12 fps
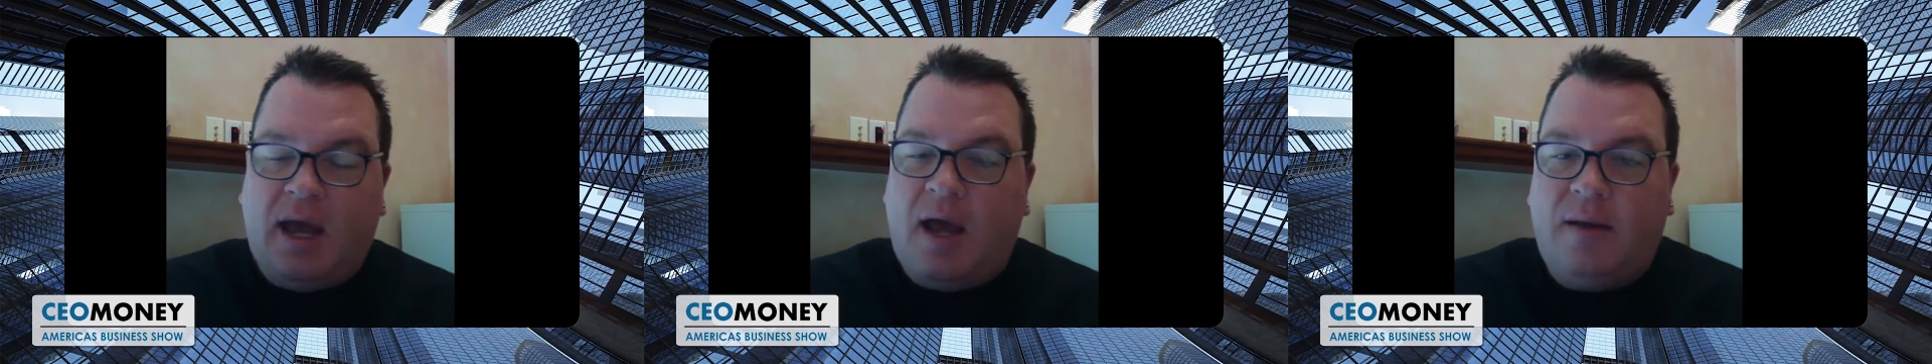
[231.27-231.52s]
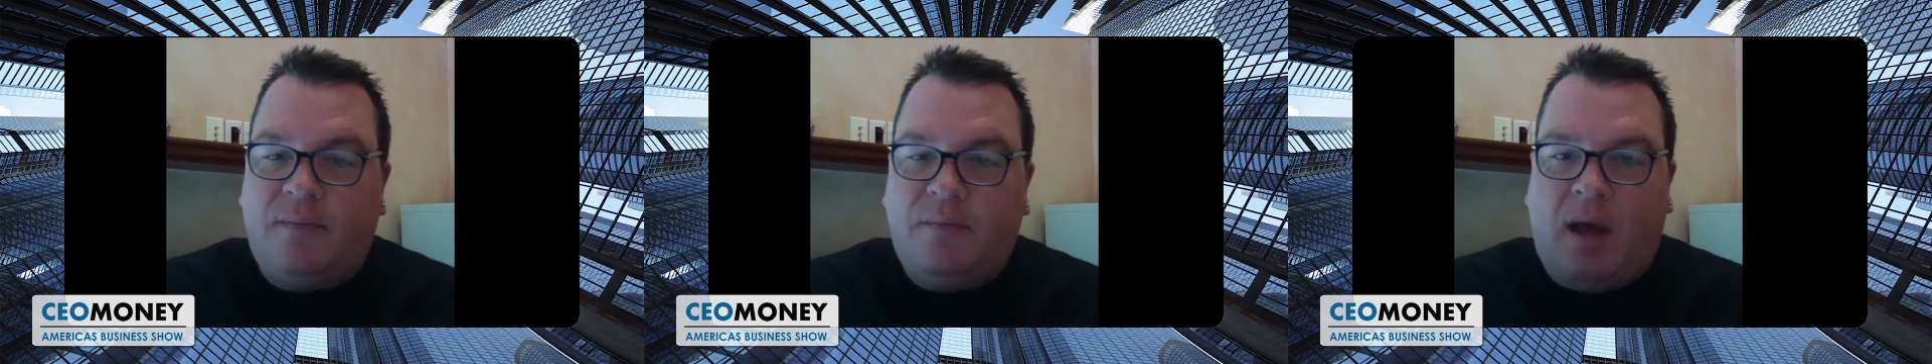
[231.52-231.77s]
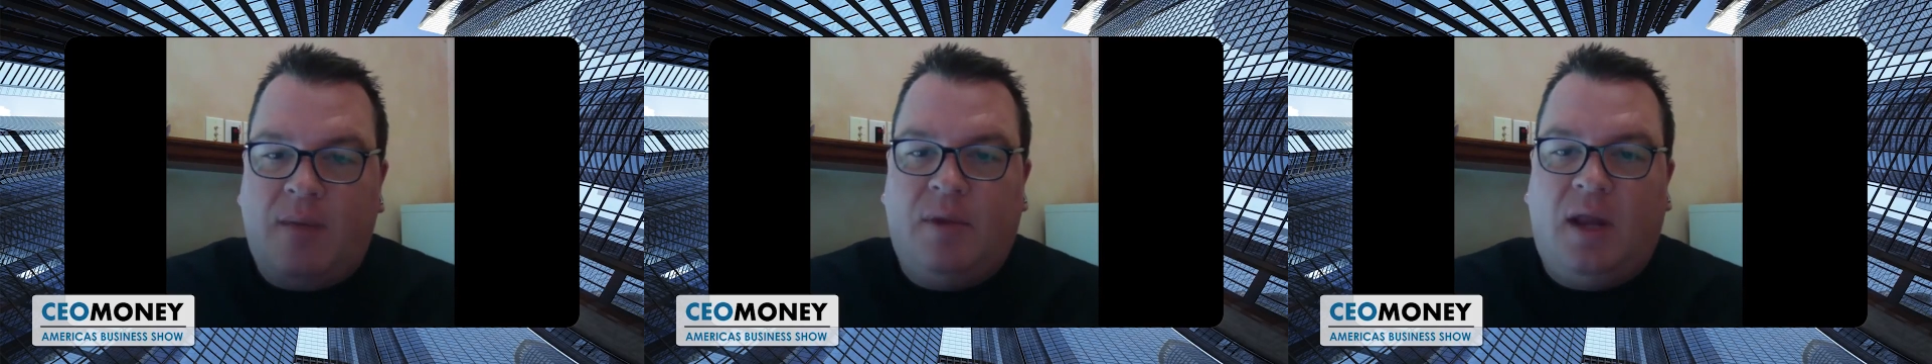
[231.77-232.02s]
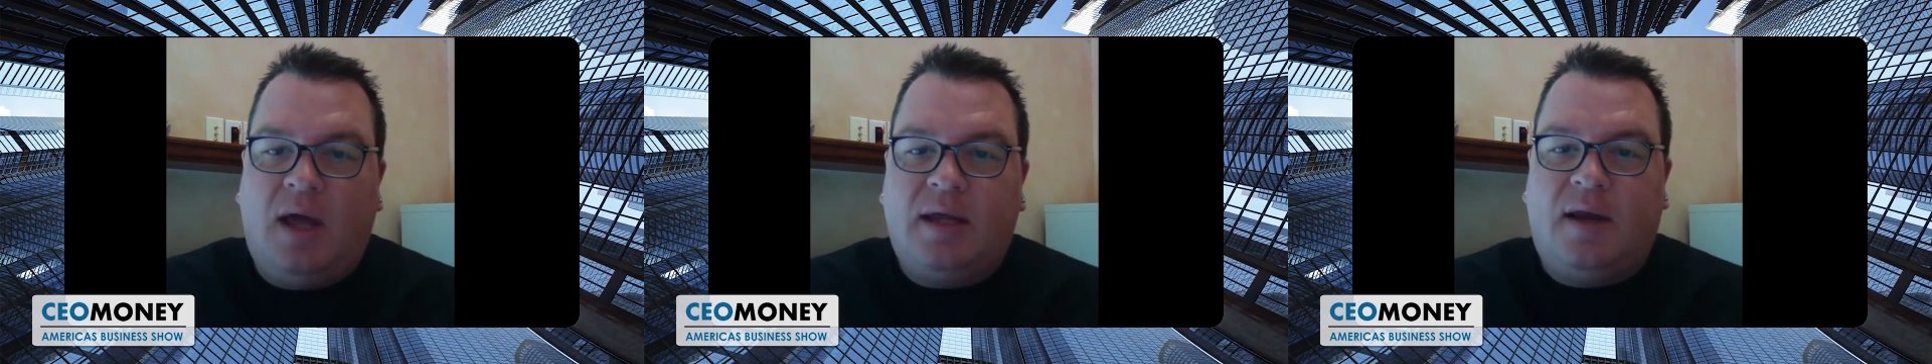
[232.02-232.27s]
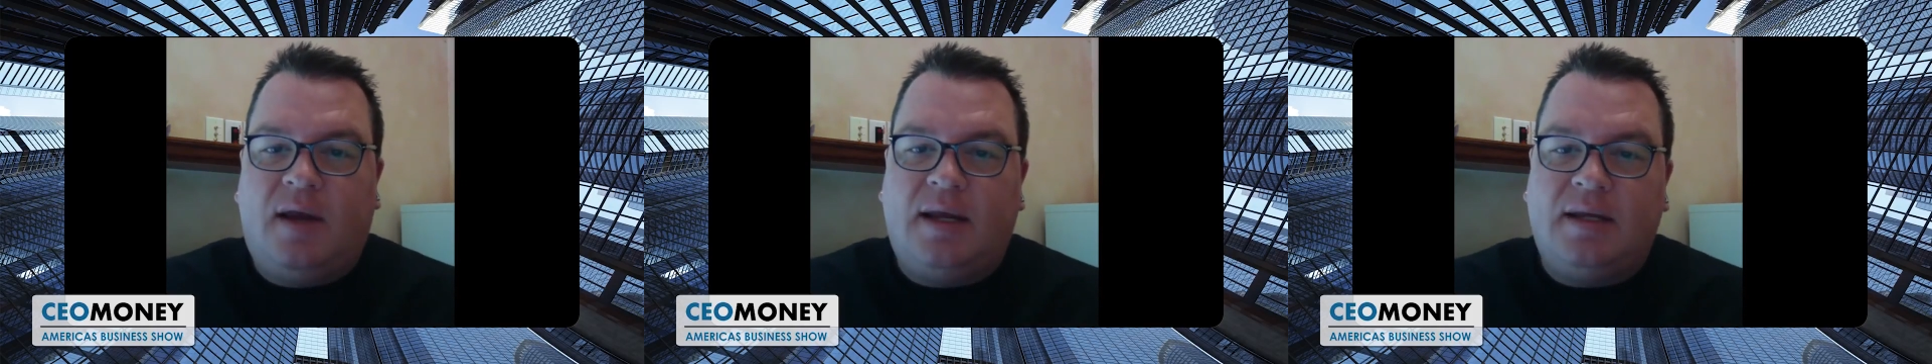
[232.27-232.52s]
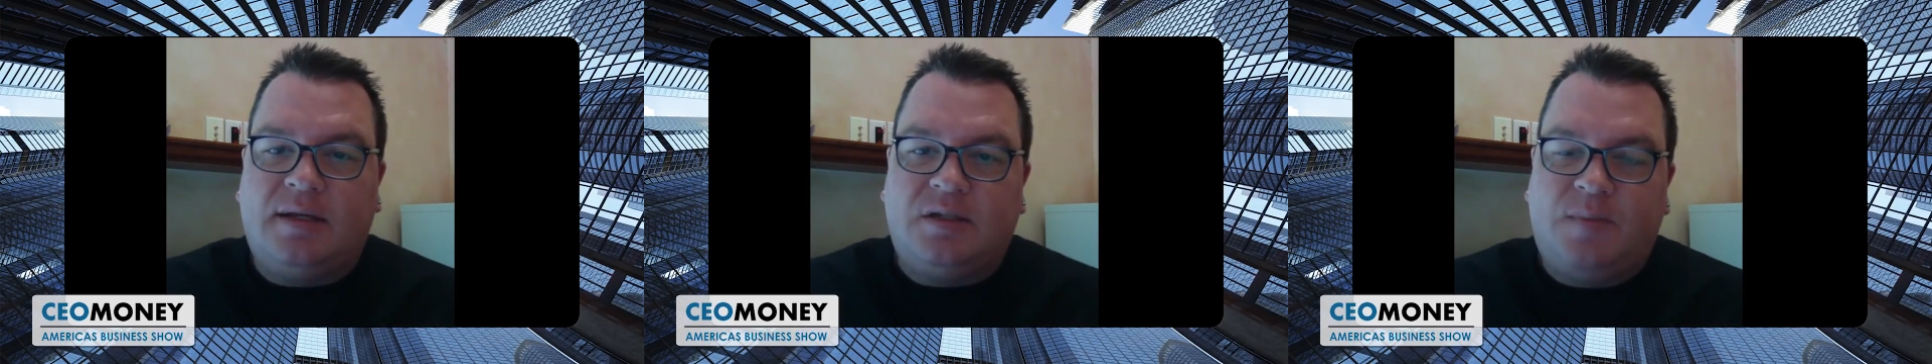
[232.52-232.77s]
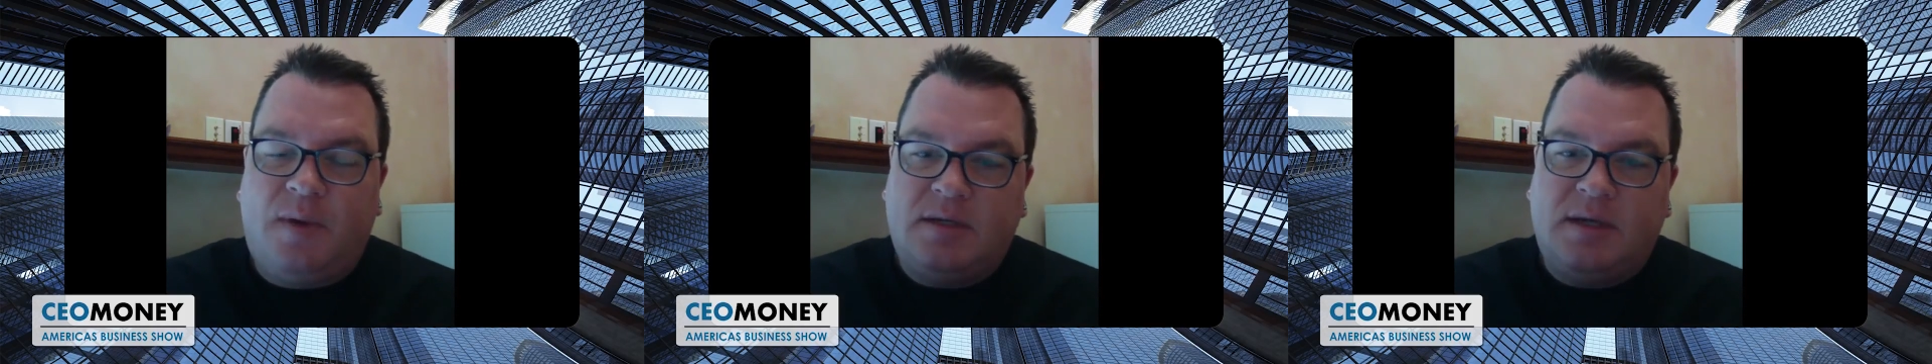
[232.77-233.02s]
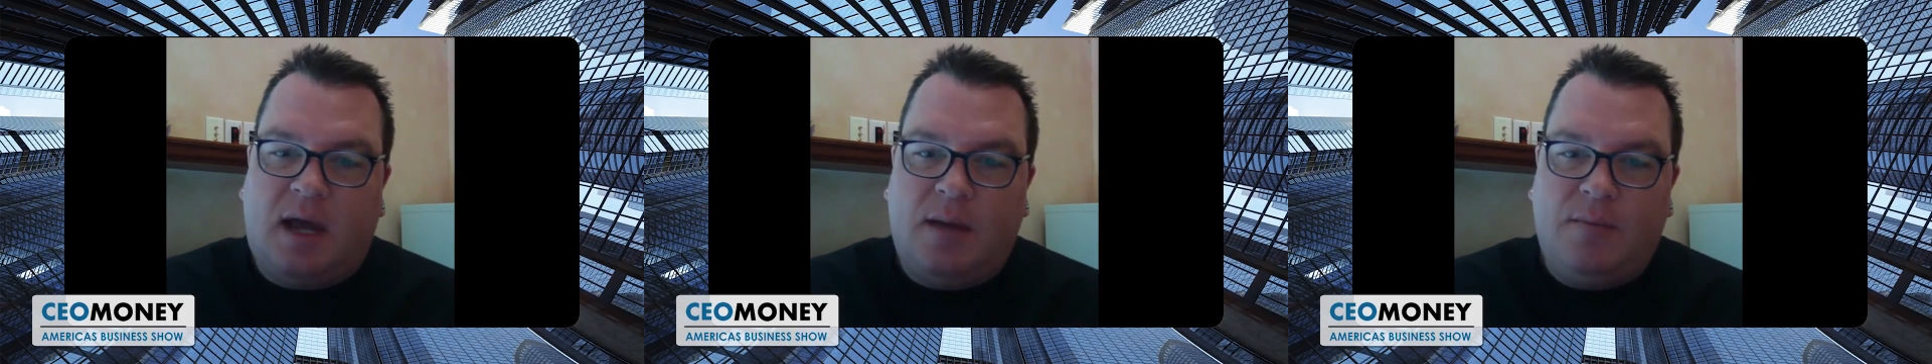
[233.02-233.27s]
I'm lucky that I get to
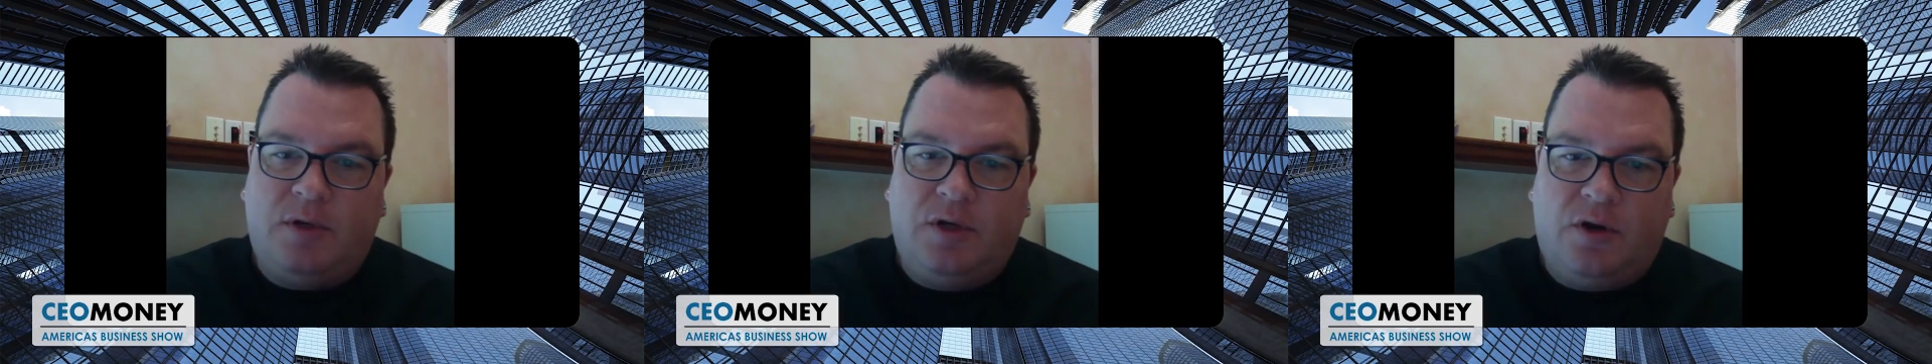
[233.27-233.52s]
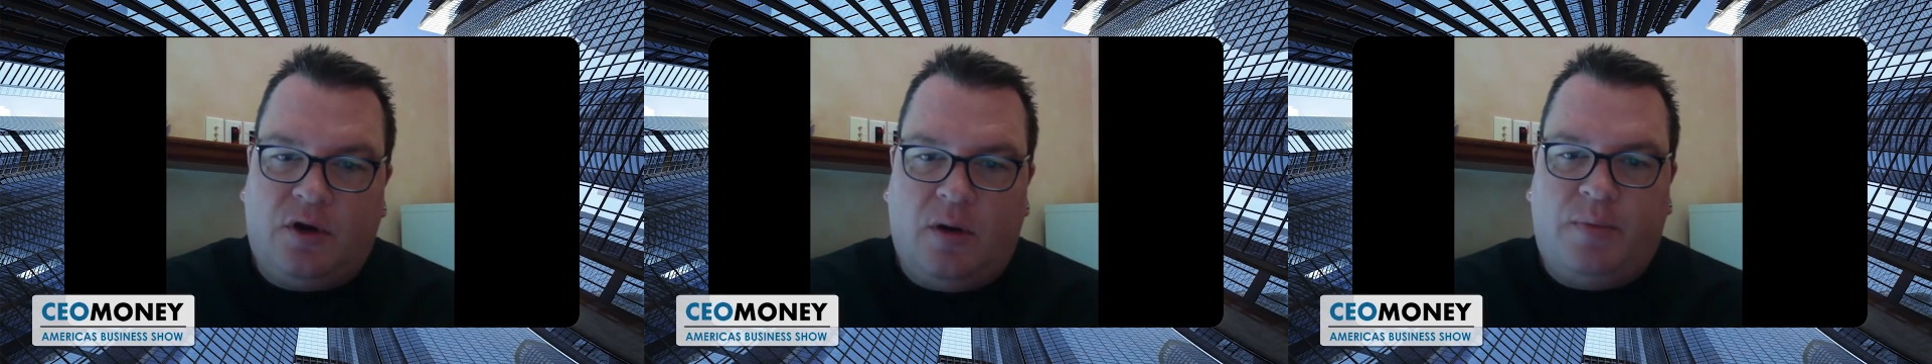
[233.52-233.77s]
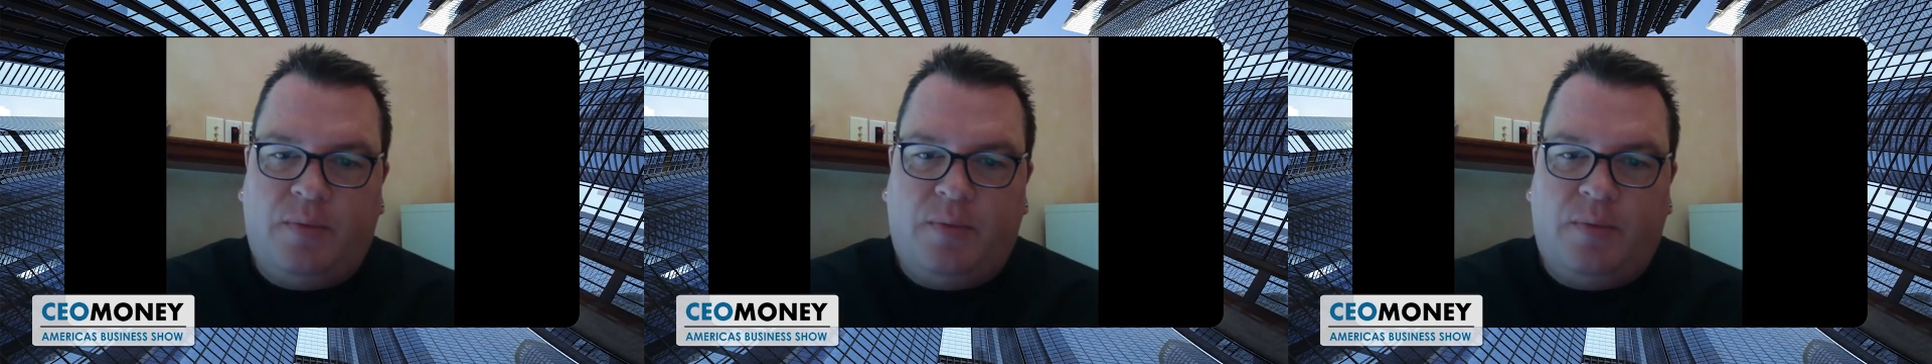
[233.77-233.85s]
spend time in Europe